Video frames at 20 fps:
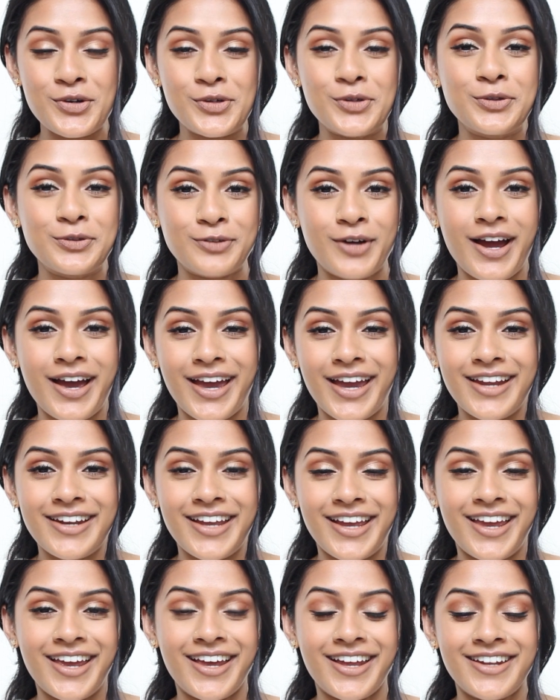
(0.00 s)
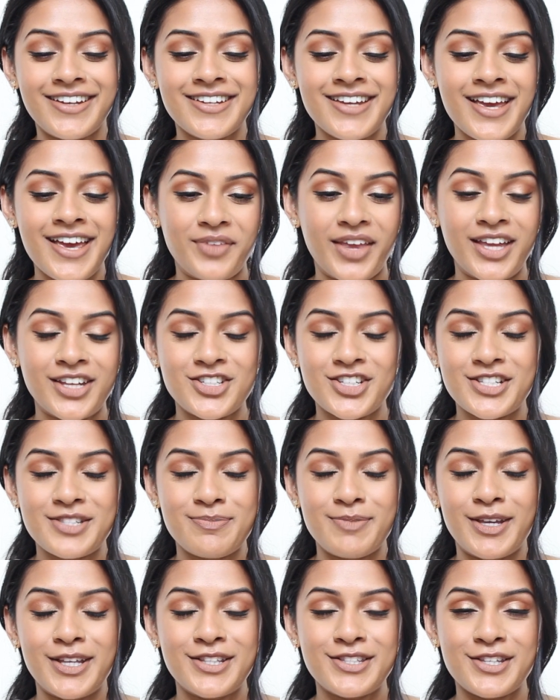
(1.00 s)
whole ride, and it
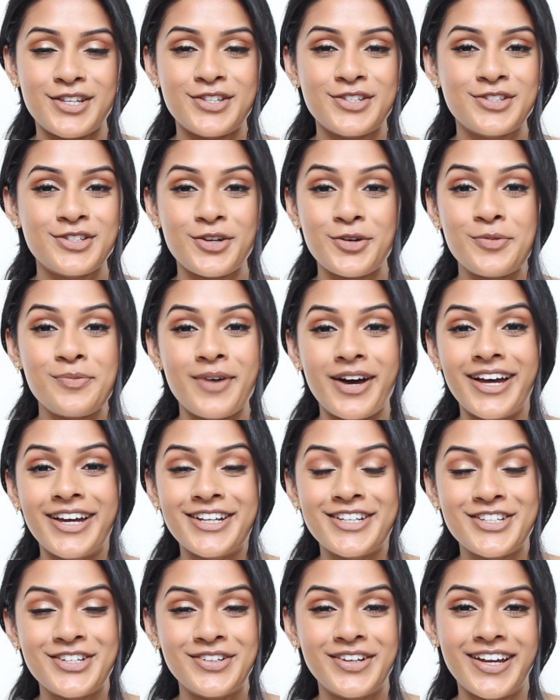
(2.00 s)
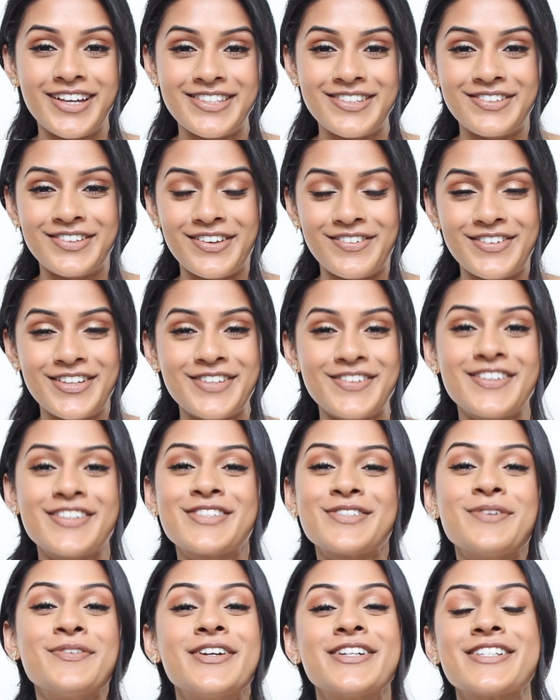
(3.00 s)
just means so much. You guys have given me
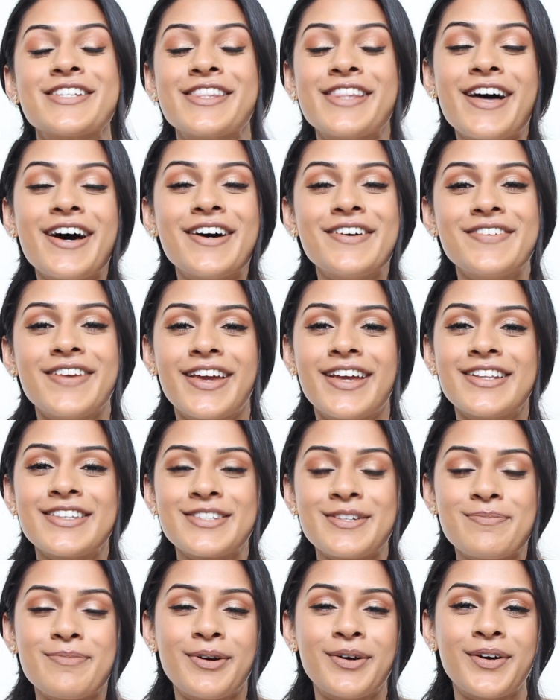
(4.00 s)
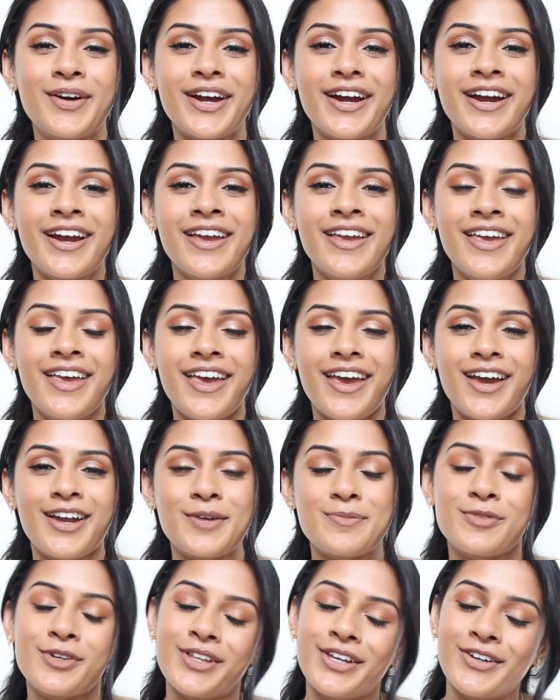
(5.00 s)
so much love and support, and
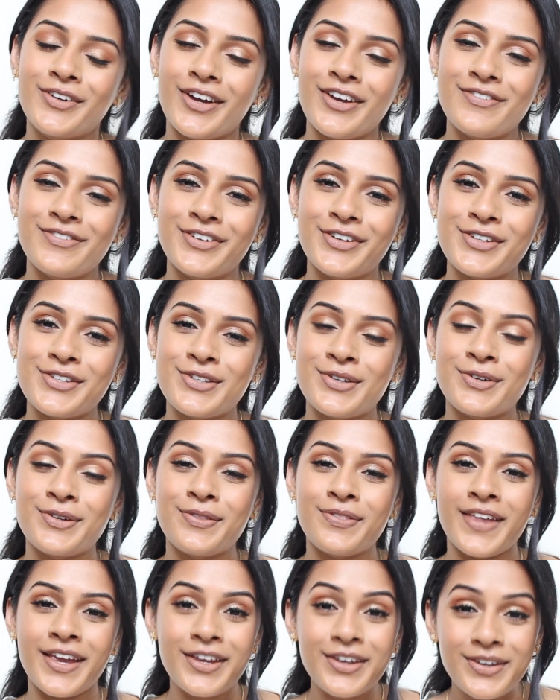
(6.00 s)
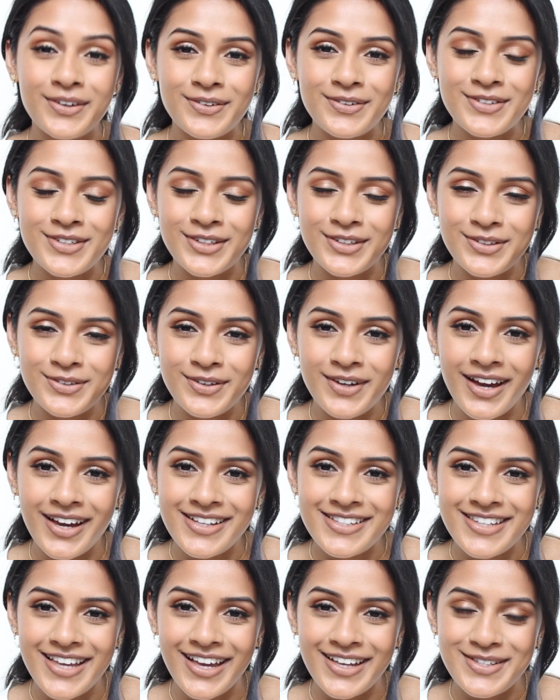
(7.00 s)
I'm really grateful. So thank you to you
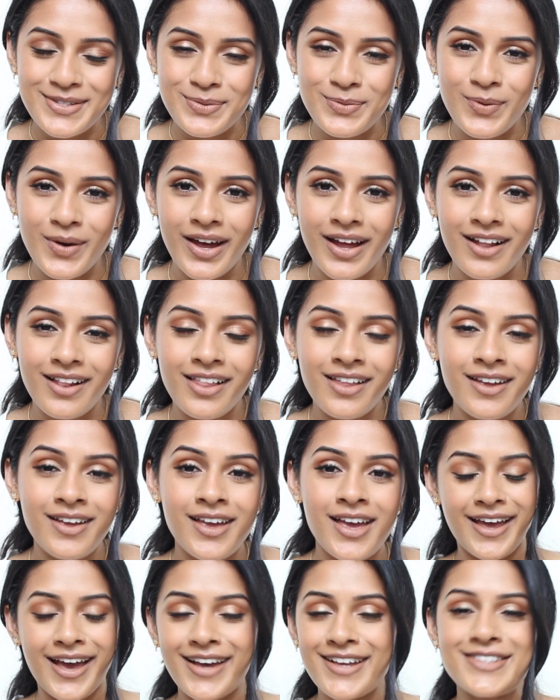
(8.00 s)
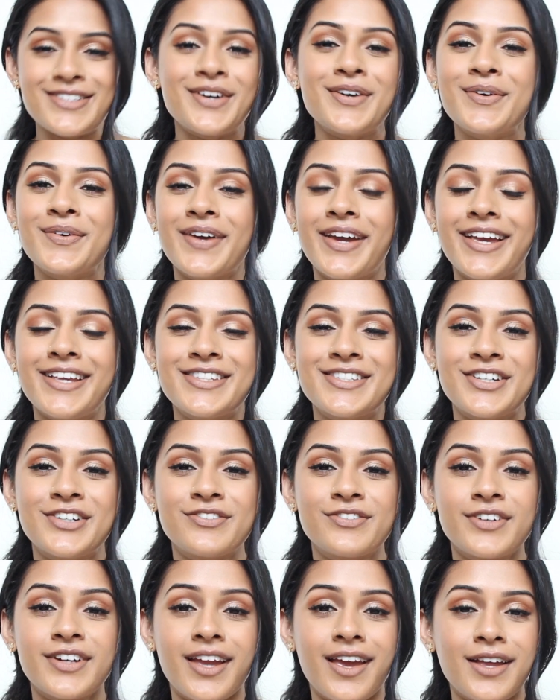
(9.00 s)
guys as well. As always,
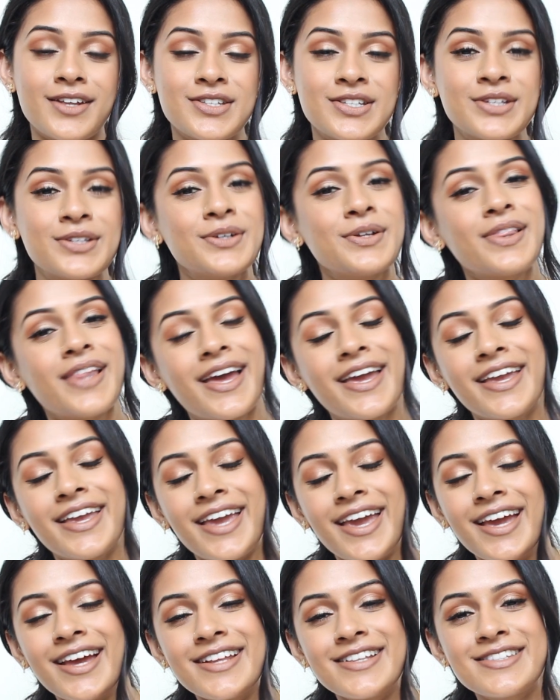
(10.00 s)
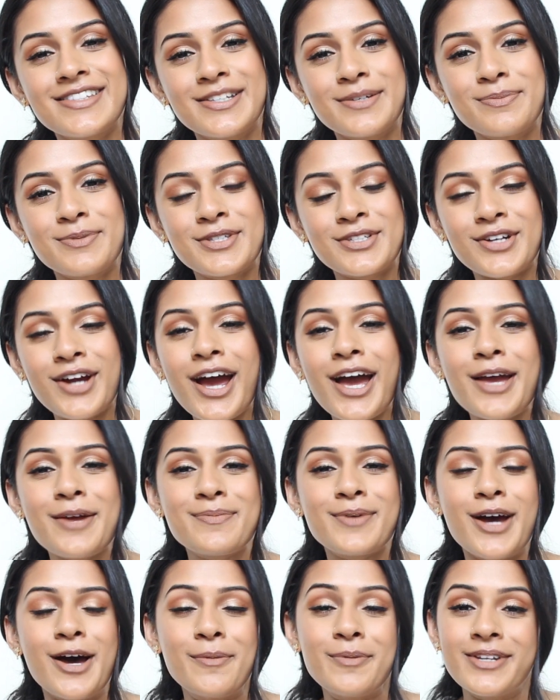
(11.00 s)
don't forget to like and
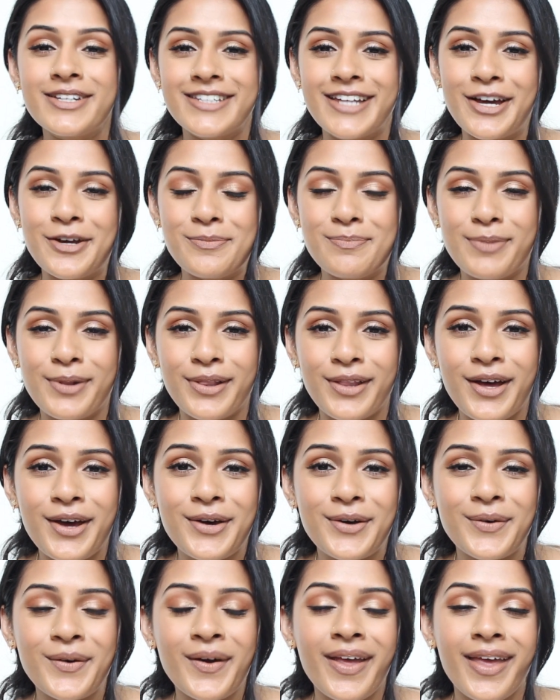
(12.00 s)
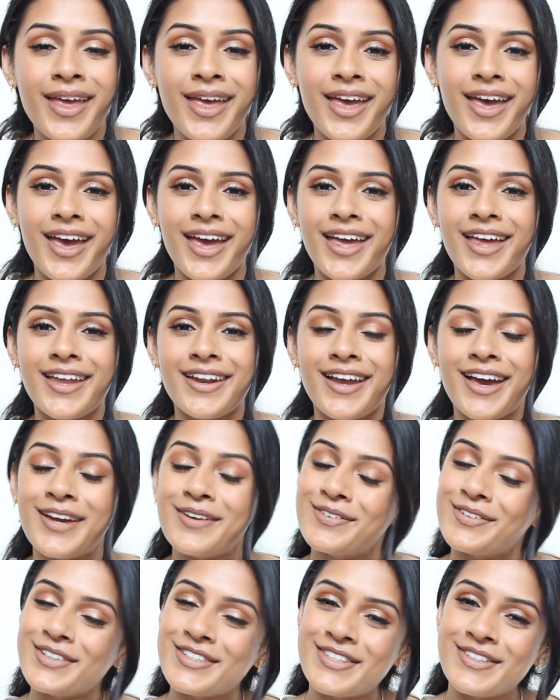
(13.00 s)
subscribe, comment down below, and I
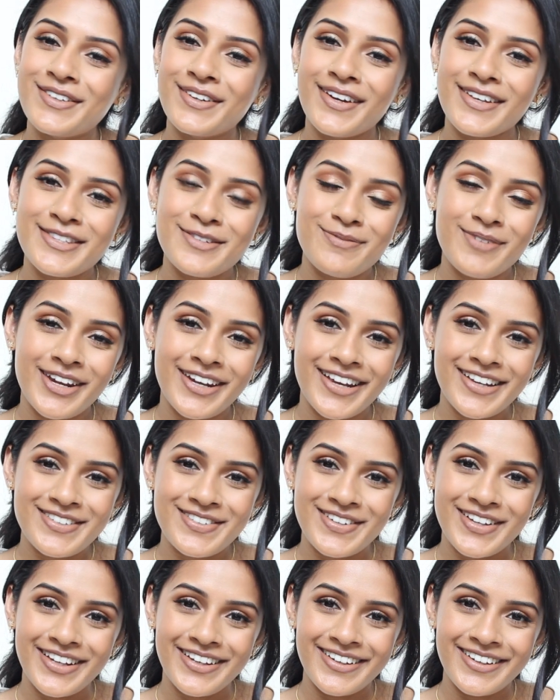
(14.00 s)
will see you guys in my next